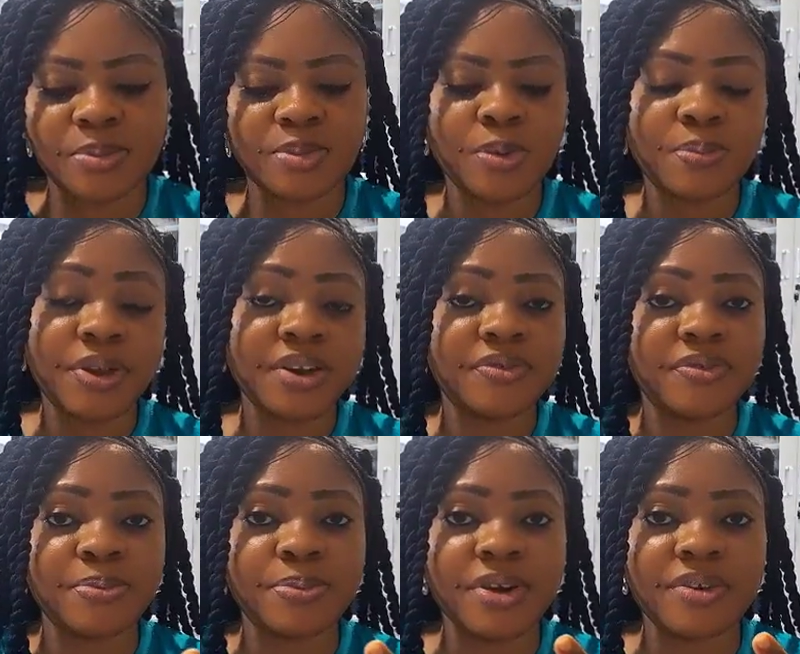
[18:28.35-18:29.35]
I'm not
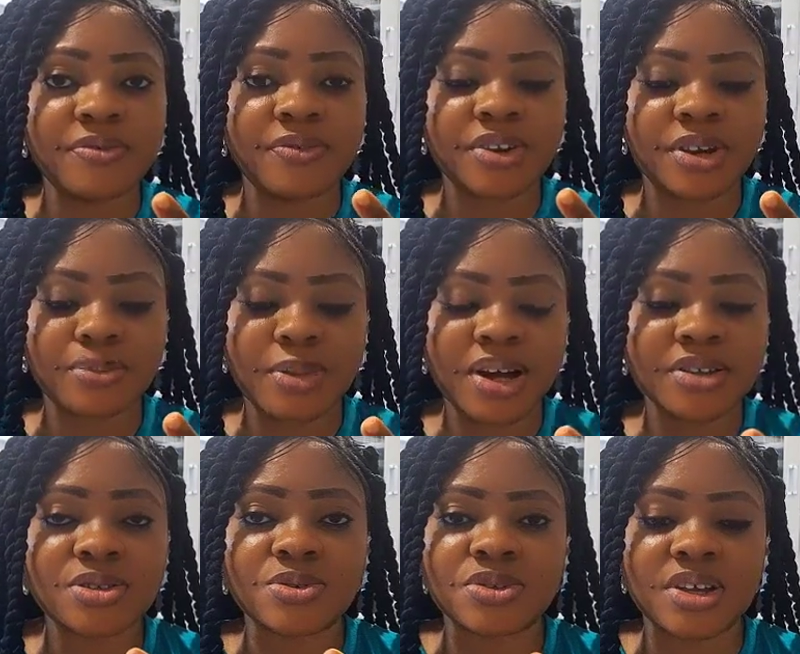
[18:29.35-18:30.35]
praying for the
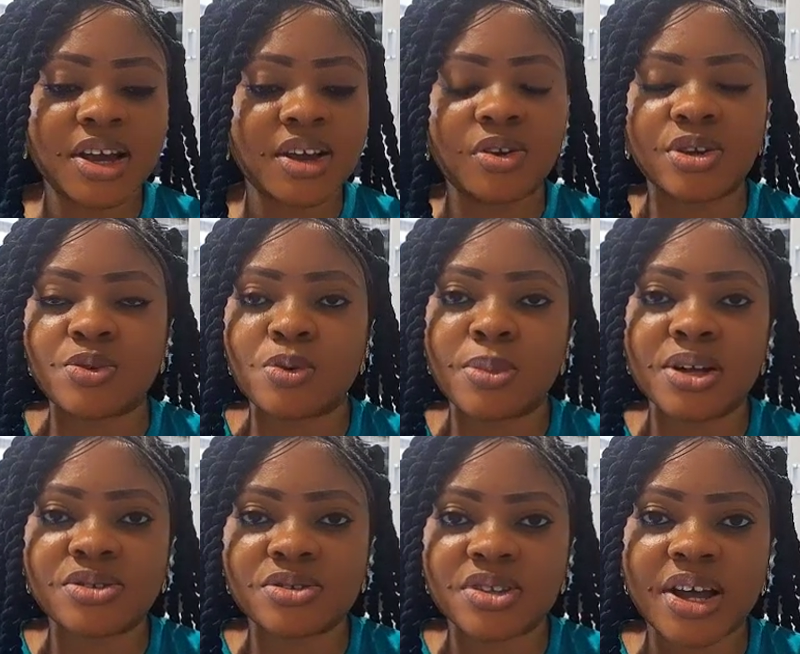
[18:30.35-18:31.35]
man to die or the
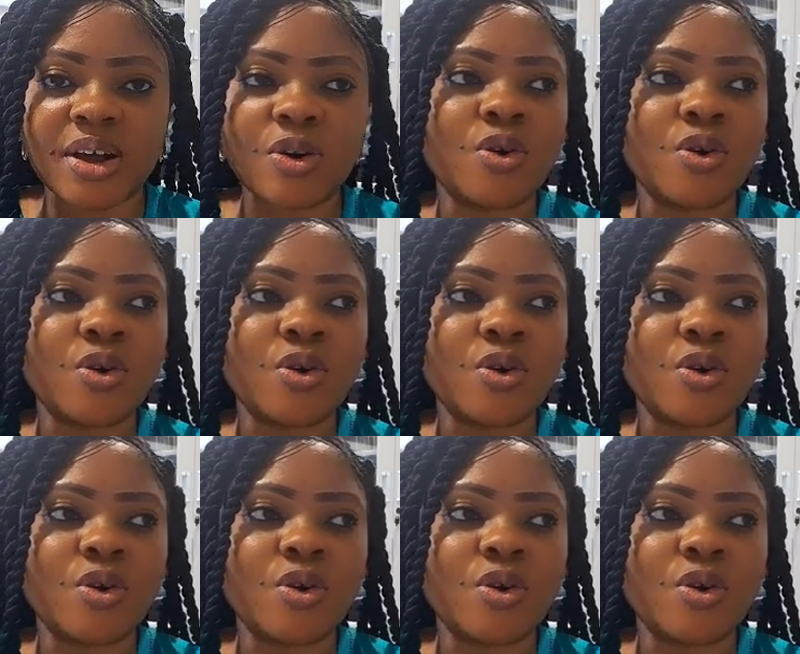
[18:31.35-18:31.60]
woman to die.